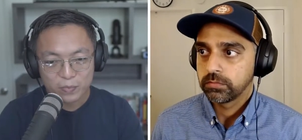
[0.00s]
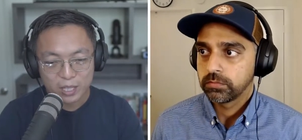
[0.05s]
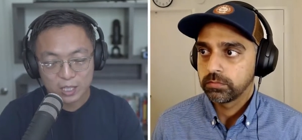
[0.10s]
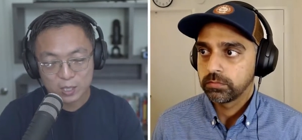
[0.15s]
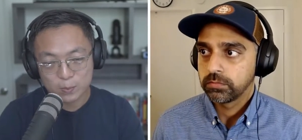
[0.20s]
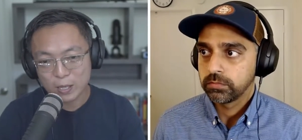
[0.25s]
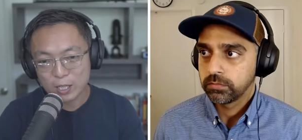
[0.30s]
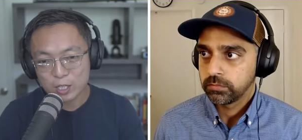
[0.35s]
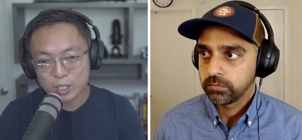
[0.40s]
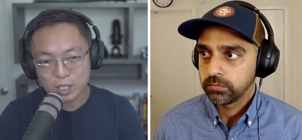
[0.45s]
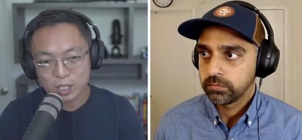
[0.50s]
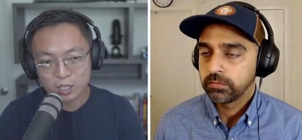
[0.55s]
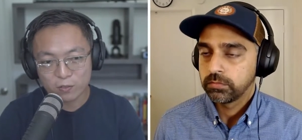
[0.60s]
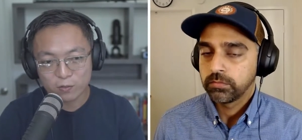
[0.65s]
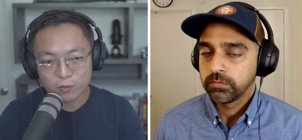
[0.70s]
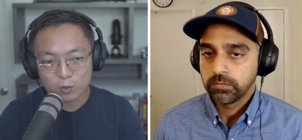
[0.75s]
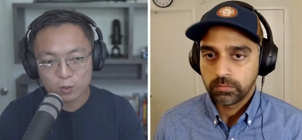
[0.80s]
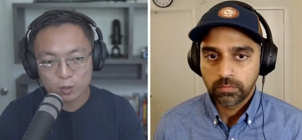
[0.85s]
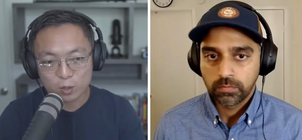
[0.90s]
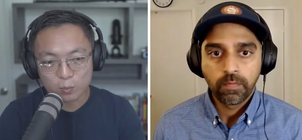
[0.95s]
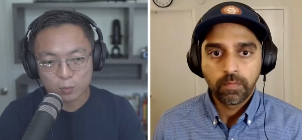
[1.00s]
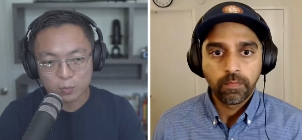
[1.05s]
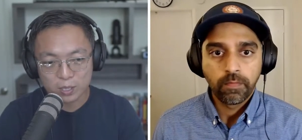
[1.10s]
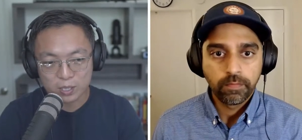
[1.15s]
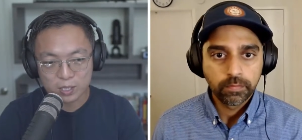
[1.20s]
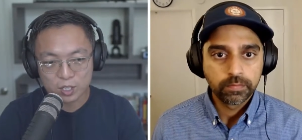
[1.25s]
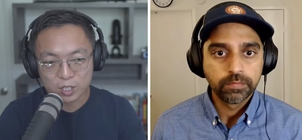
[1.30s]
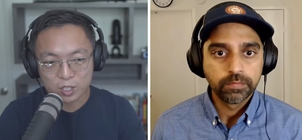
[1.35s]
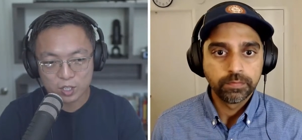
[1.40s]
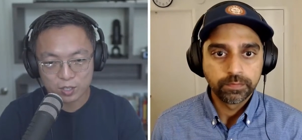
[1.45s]
Speaker 1: especially for
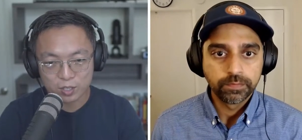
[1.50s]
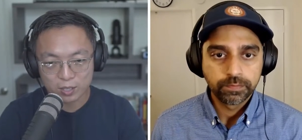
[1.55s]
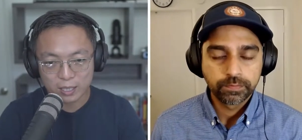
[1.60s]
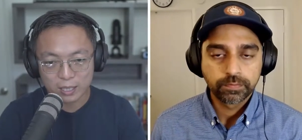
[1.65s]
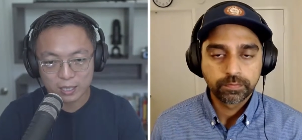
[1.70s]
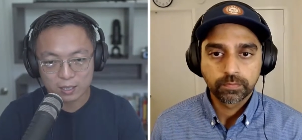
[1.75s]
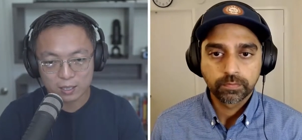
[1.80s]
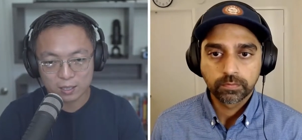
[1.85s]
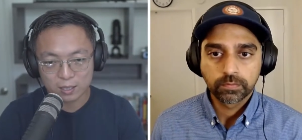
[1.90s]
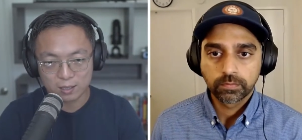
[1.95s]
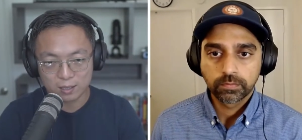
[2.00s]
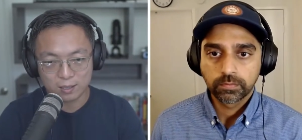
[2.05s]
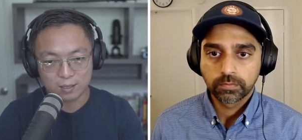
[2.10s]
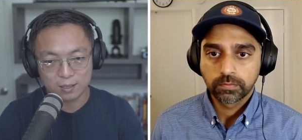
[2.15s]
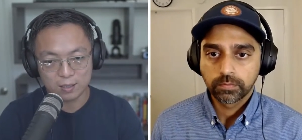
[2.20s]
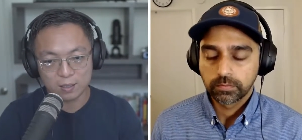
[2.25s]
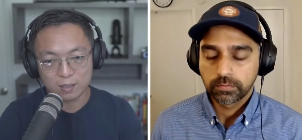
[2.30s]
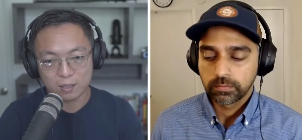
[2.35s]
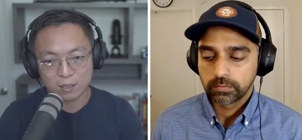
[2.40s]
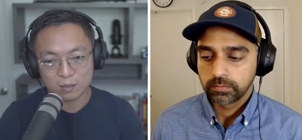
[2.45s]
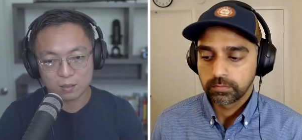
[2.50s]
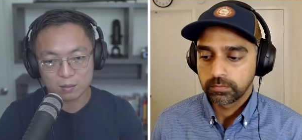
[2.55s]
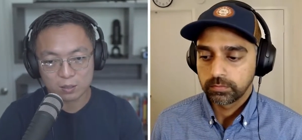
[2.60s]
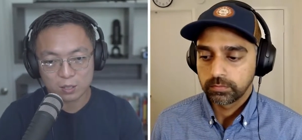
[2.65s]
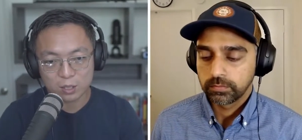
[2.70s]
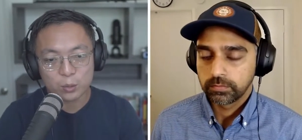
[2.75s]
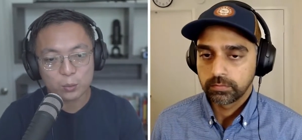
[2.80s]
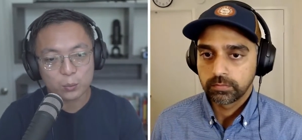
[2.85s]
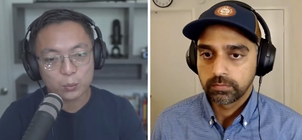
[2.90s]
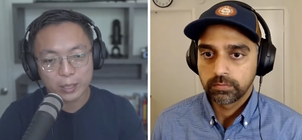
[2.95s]
position like uh,
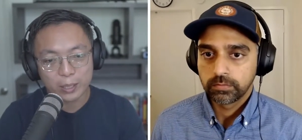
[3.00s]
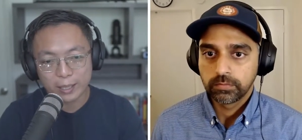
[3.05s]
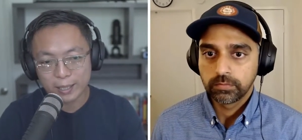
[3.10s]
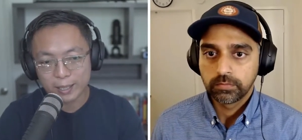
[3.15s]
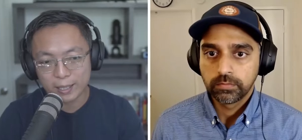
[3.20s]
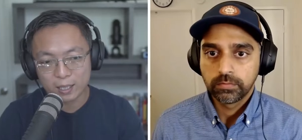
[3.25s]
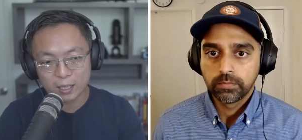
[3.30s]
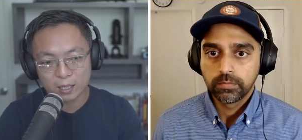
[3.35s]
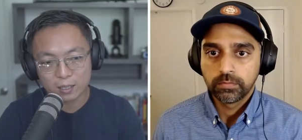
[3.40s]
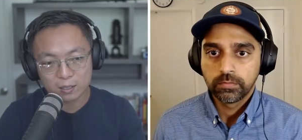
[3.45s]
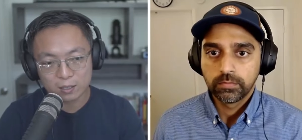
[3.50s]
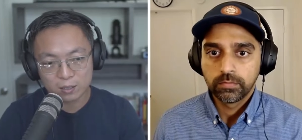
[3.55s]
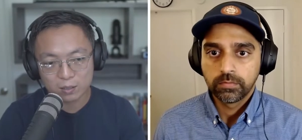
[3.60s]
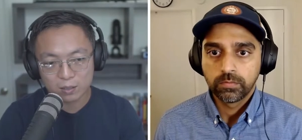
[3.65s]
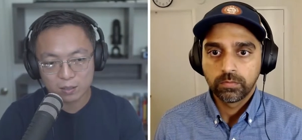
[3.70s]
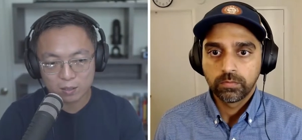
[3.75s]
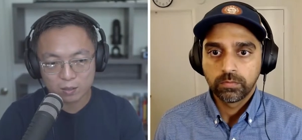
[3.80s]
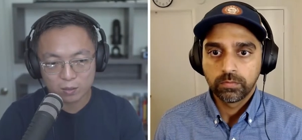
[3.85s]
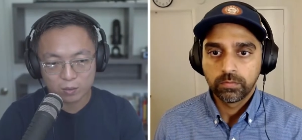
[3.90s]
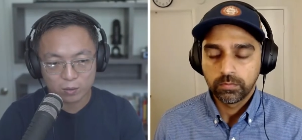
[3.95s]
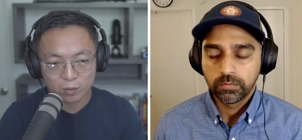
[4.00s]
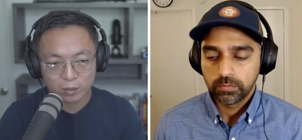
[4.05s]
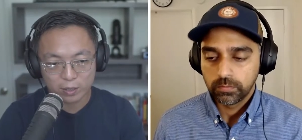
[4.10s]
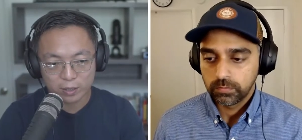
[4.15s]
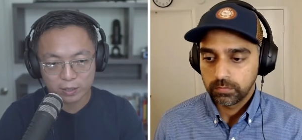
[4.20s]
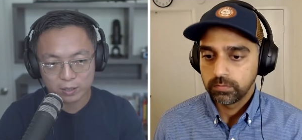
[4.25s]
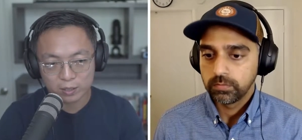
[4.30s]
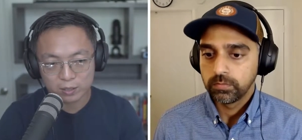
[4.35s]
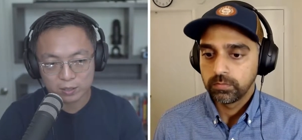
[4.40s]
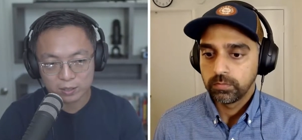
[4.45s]
qa
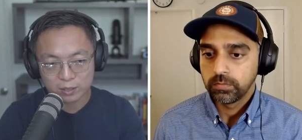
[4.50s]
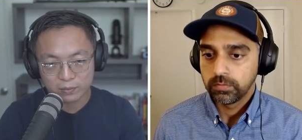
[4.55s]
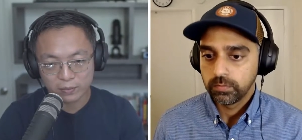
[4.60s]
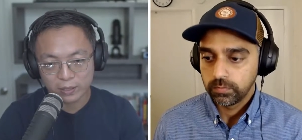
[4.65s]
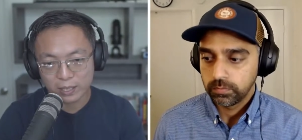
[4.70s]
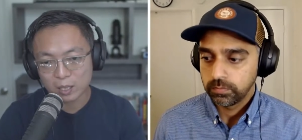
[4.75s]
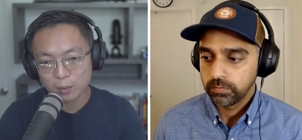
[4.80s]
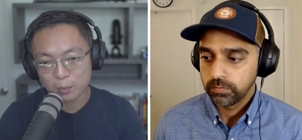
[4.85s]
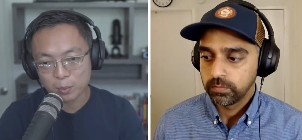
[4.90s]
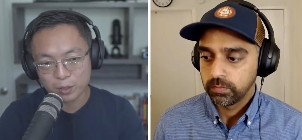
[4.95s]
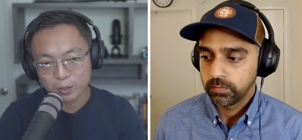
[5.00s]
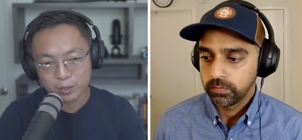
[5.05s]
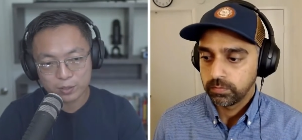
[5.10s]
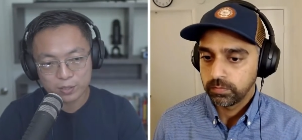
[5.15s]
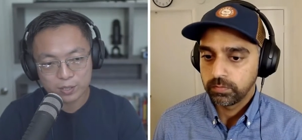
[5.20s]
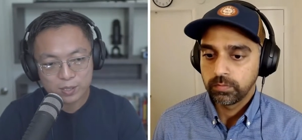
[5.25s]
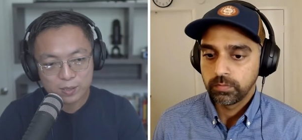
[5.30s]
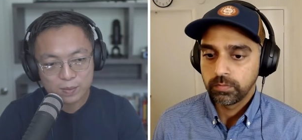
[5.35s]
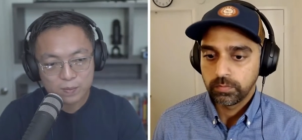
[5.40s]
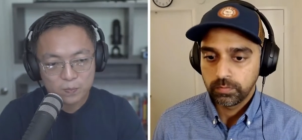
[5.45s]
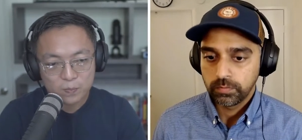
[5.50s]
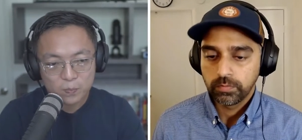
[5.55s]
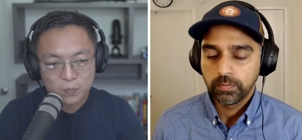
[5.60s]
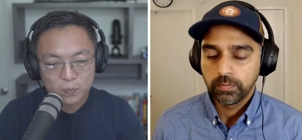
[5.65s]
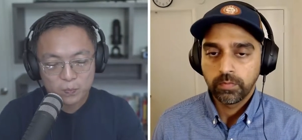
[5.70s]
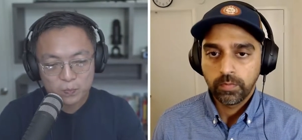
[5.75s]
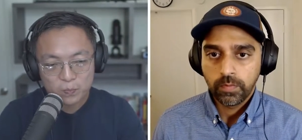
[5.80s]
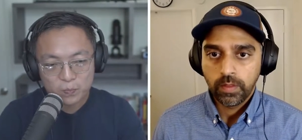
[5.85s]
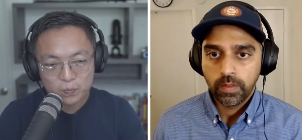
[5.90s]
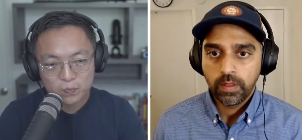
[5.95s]
or developers
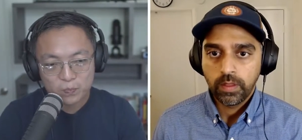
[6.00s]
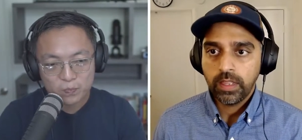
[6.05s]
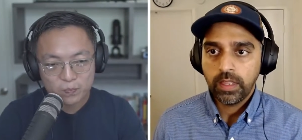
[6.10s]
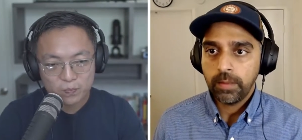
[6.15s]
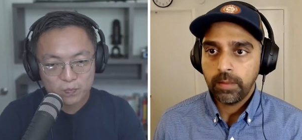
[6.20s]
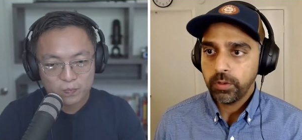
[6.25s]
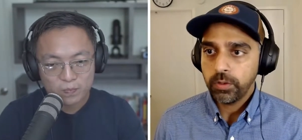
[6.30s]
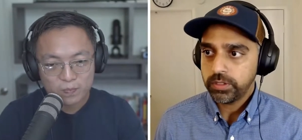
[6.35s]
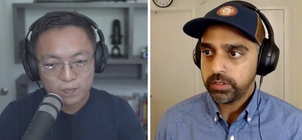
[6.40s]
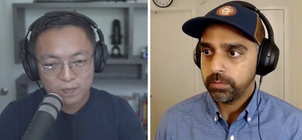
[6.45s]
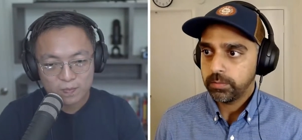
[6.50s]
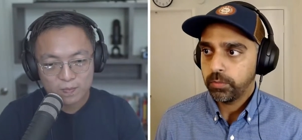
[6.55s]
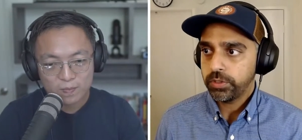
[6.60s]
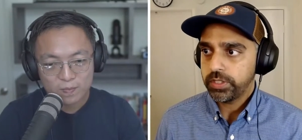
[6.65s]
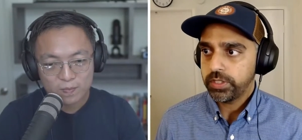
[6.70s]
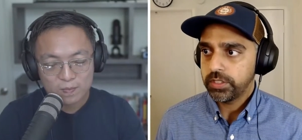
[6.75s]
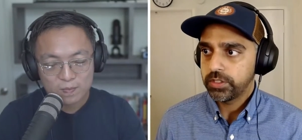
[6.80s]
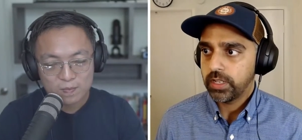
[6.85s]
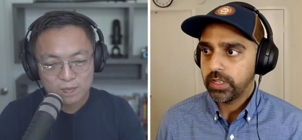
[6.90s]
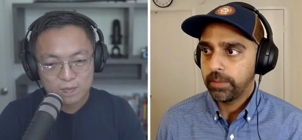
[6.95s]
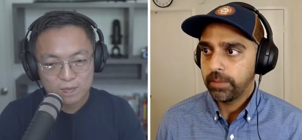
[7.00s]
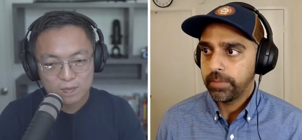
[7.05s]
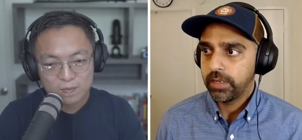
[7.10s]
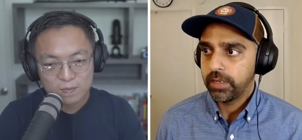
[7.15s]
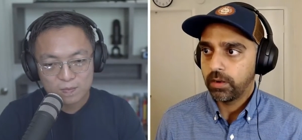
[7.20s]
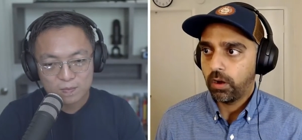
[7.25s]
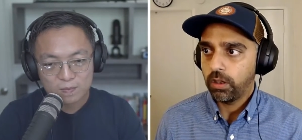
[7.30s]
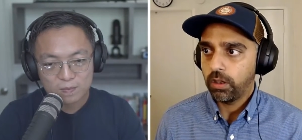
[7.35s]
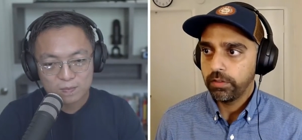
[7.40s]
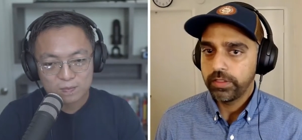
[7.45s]
Speaker 2: yeah most most i
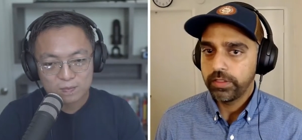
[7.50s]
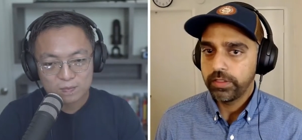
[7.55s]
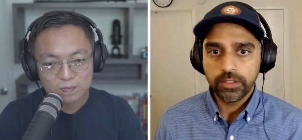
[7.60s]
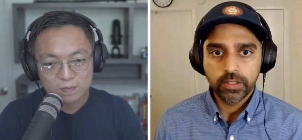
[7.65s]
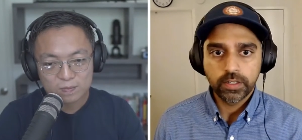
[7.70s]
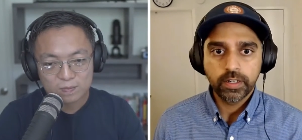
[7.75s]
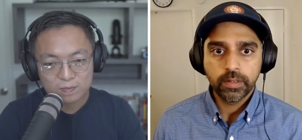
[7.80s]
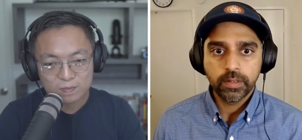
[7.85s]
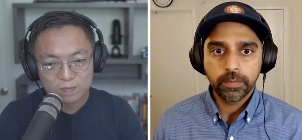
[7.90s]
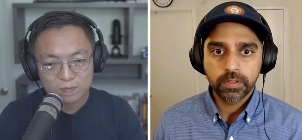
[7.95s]
mean all of the engineering